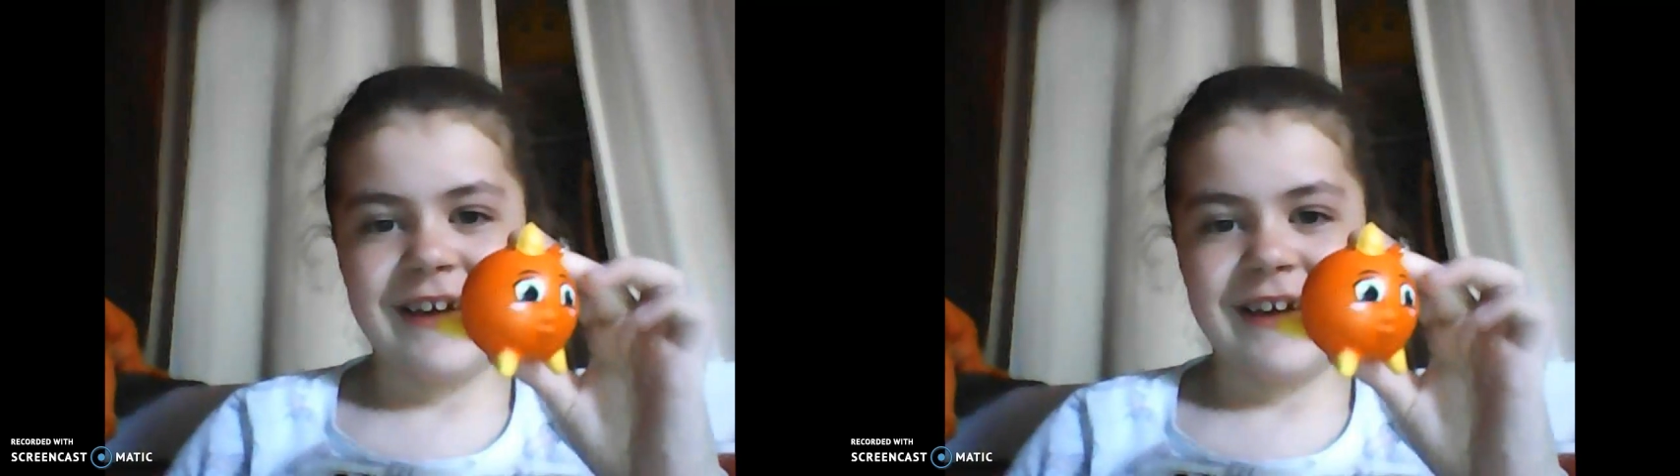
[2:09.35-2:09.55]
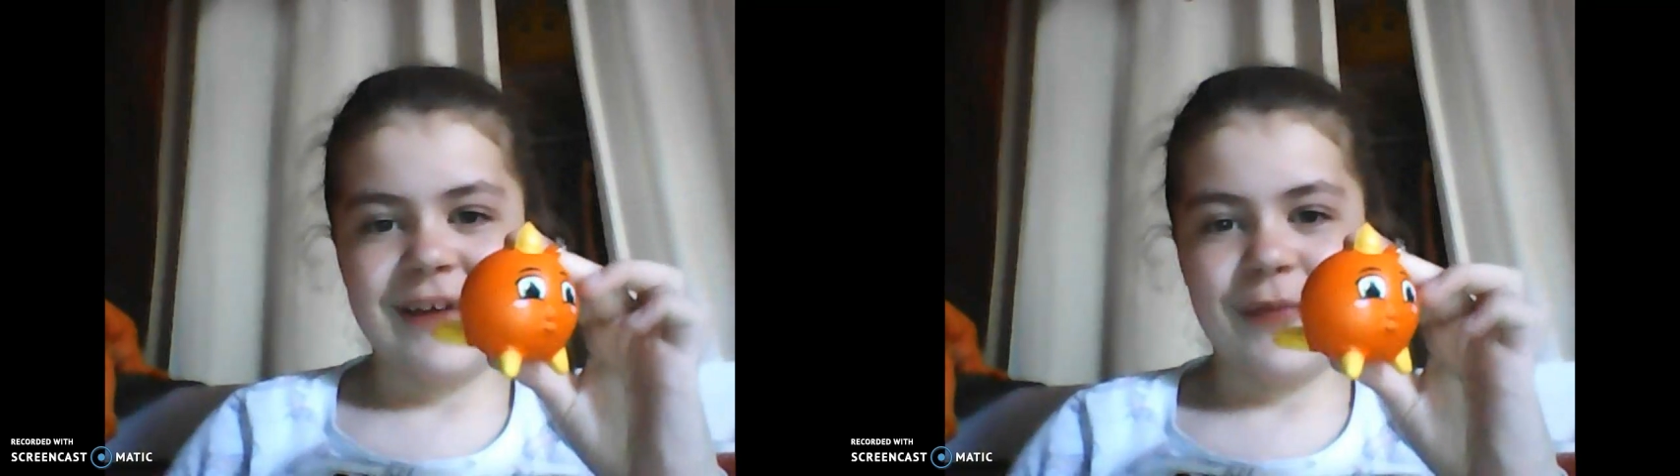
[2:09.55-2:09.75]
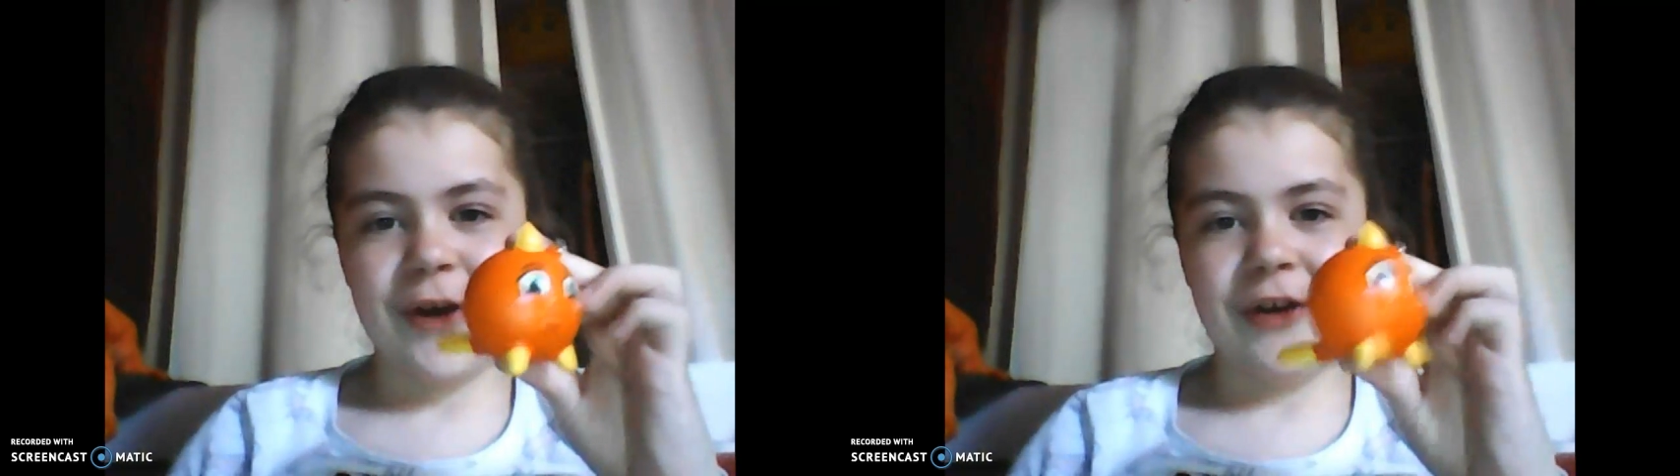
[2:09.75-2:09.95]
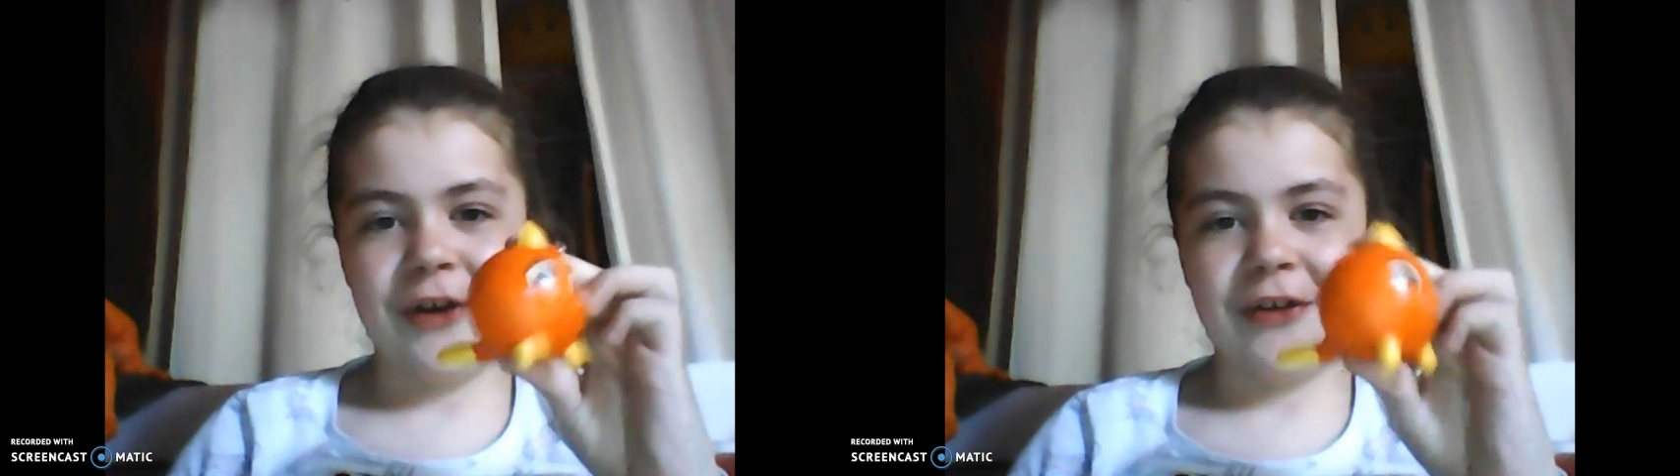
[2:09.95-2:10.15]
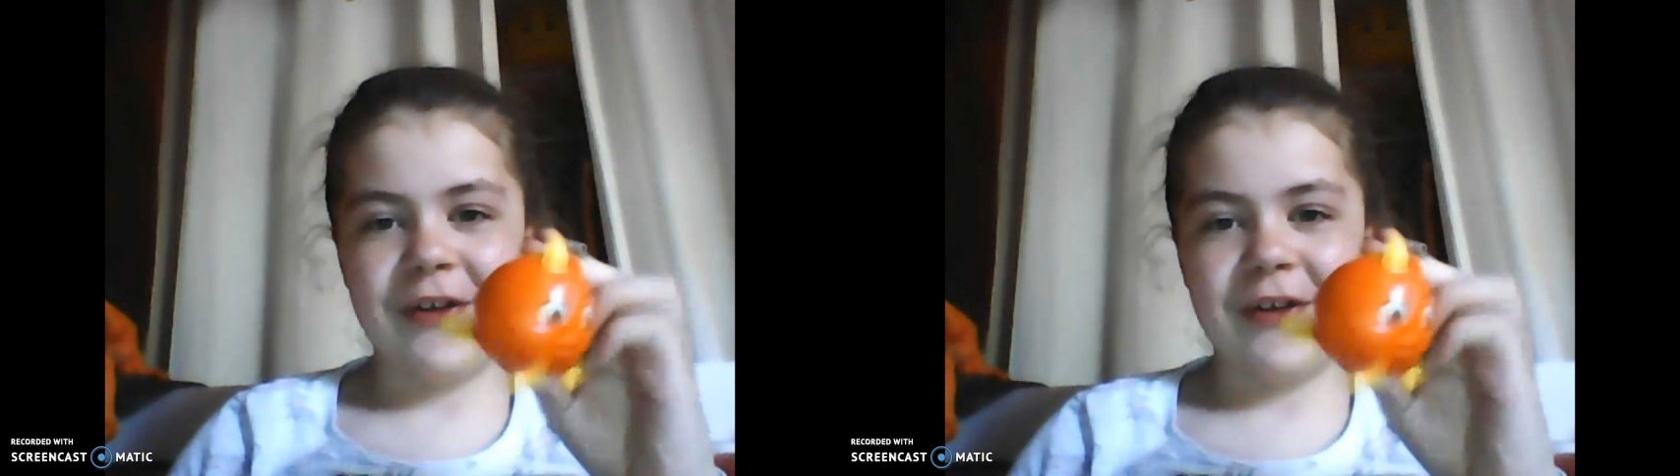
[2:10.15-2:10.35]
it
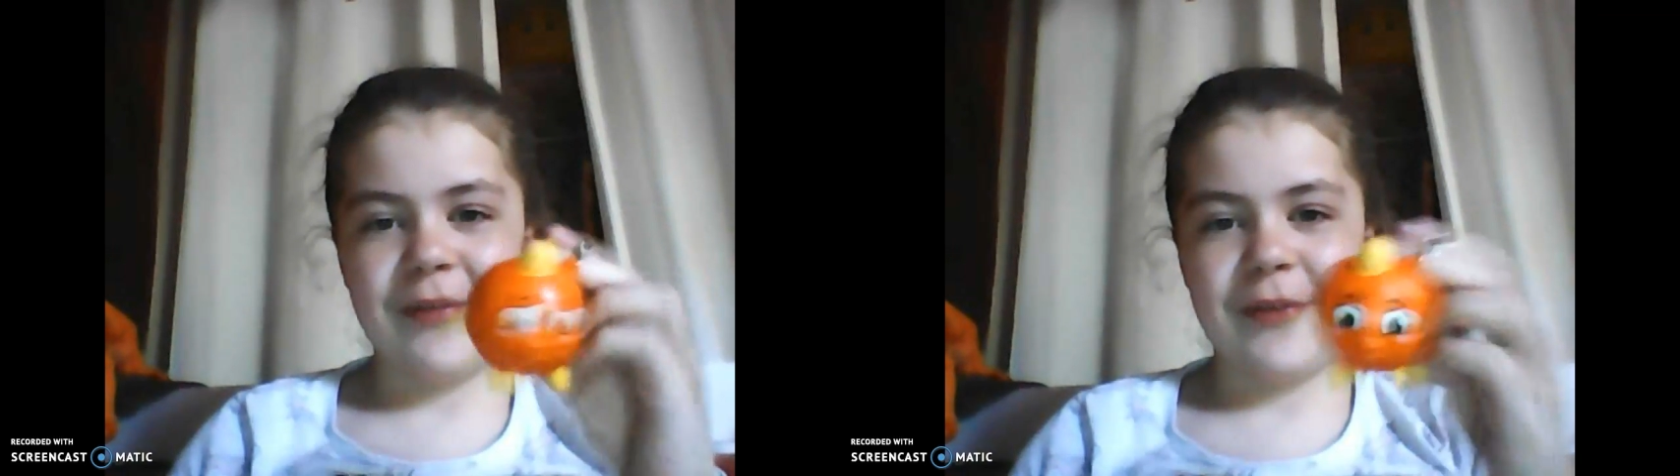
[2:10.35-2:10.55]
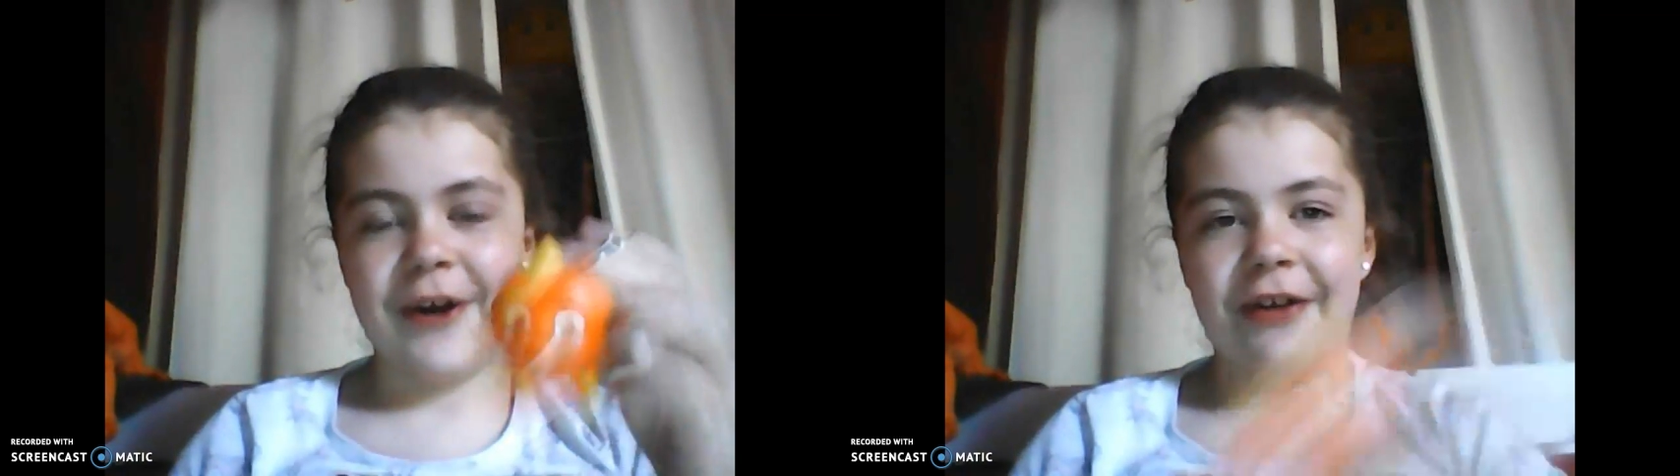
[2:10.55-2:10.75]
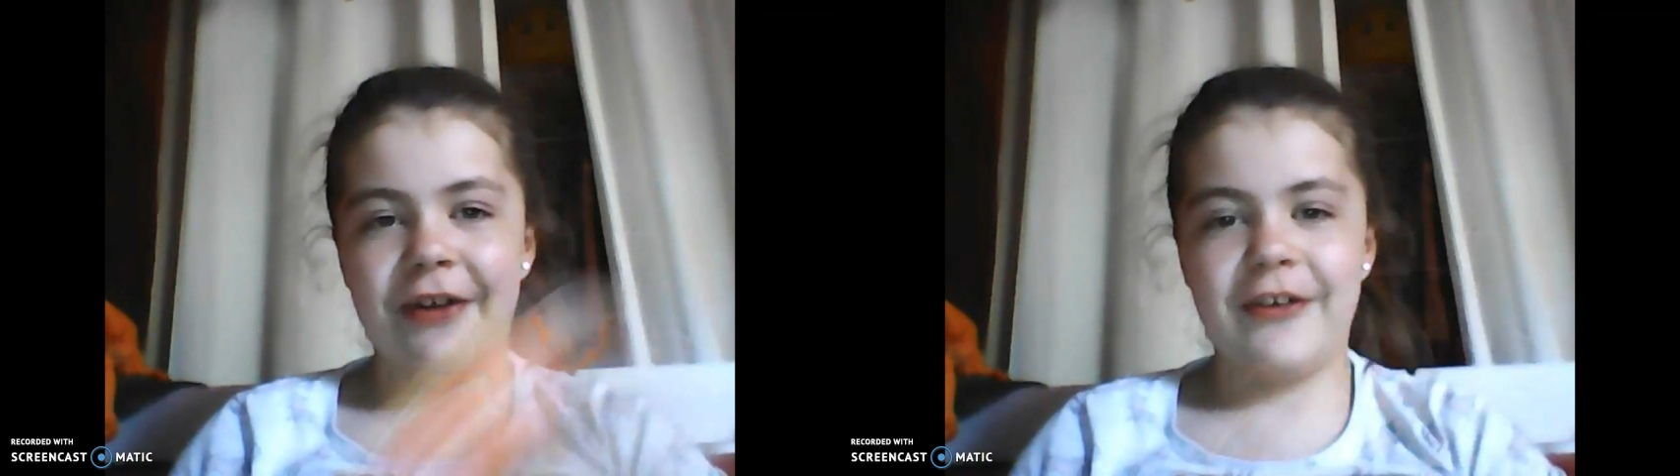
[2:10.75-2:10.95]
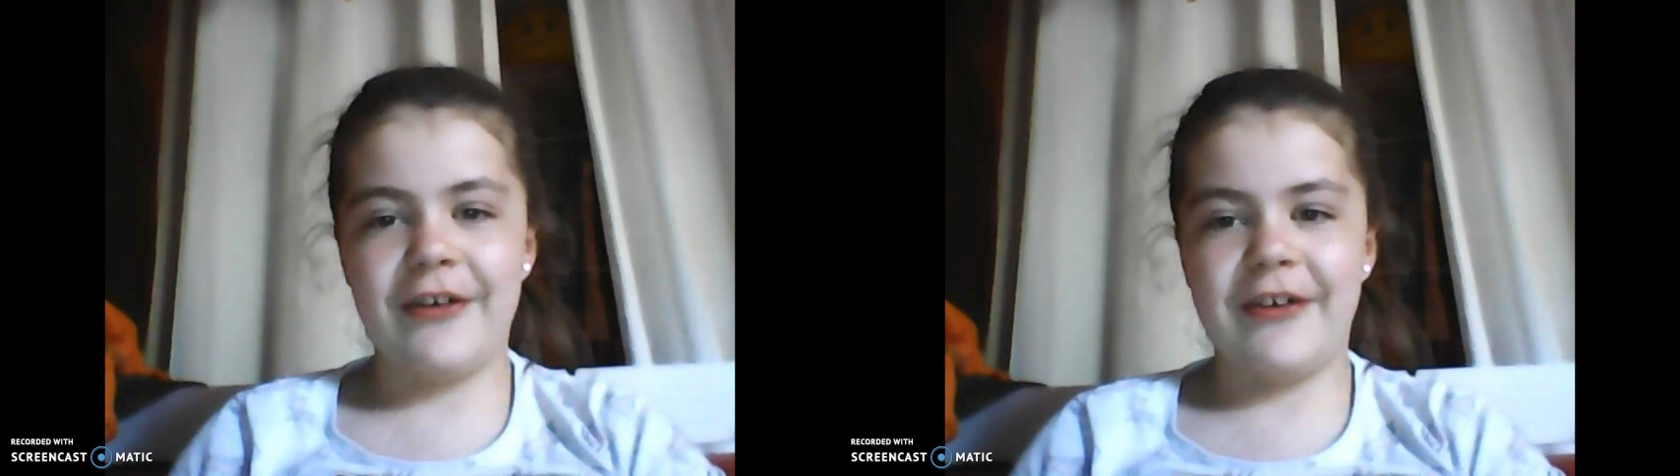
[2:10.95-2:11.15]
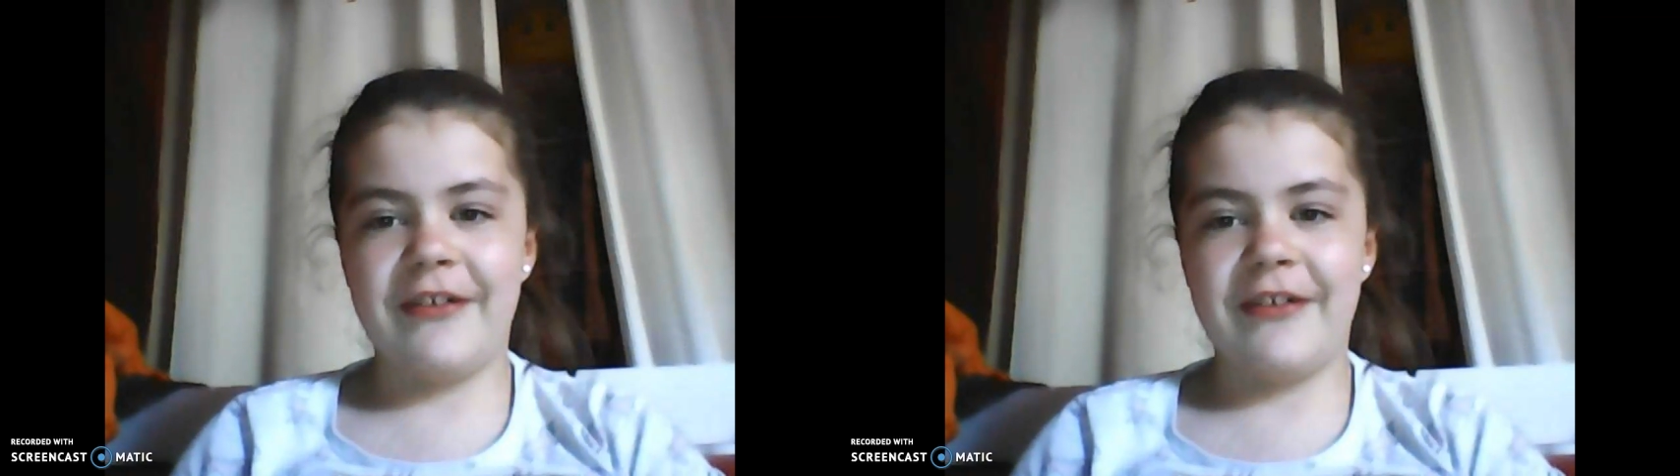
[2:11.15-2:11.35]
better look
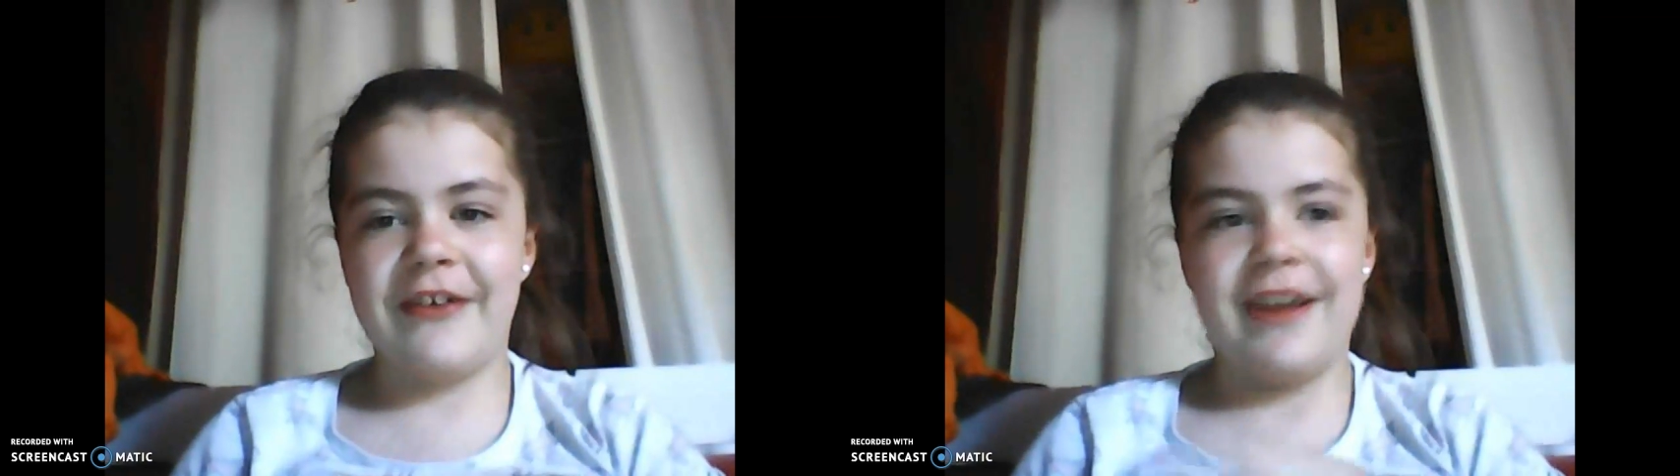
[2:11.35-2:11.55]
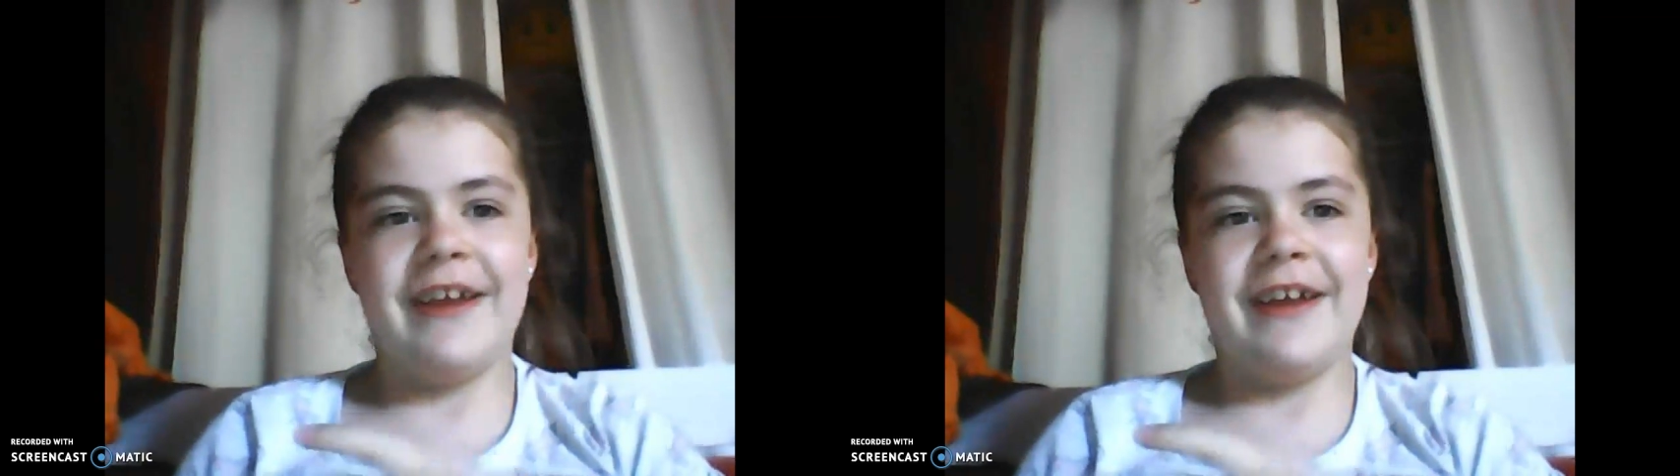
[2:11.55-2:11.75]
like